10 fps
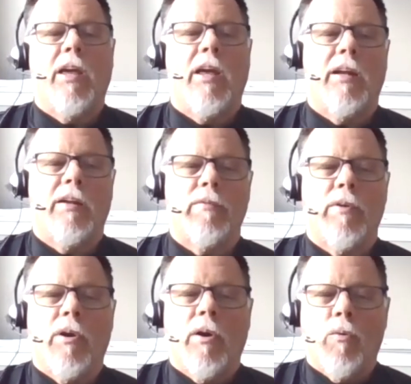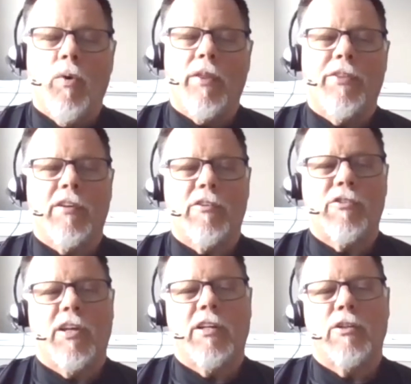and what
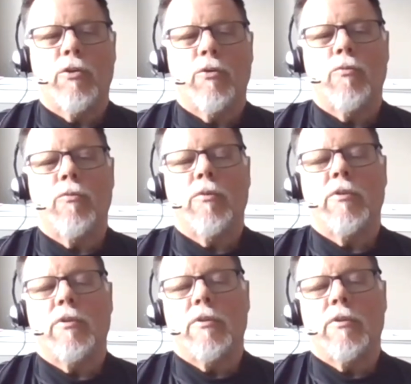things they can do